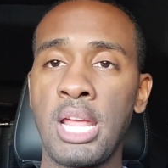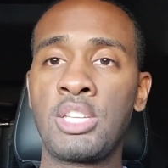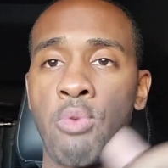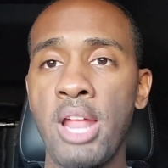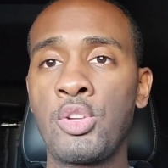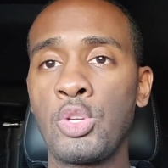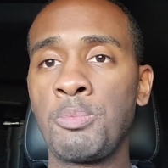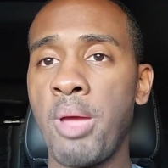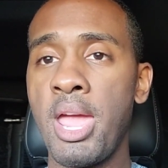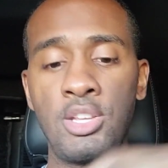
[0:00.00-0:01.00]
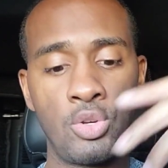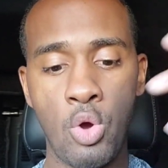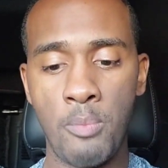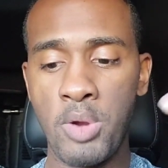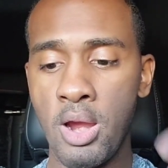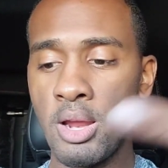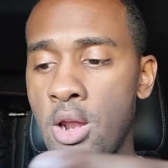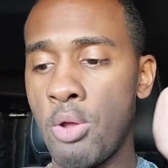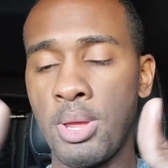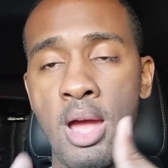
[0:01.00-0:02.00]
Takes you right to his page. Go up there,
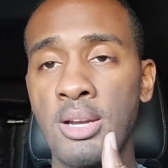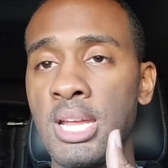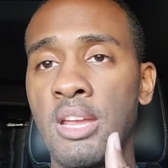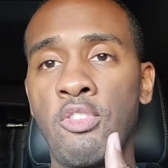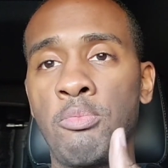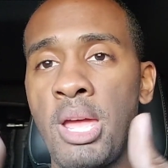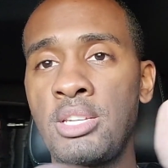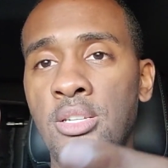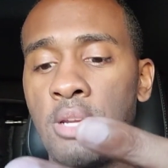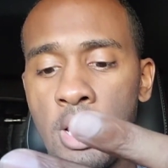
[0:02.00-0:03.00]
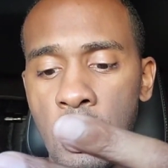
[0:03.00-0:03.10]
get all the contact information,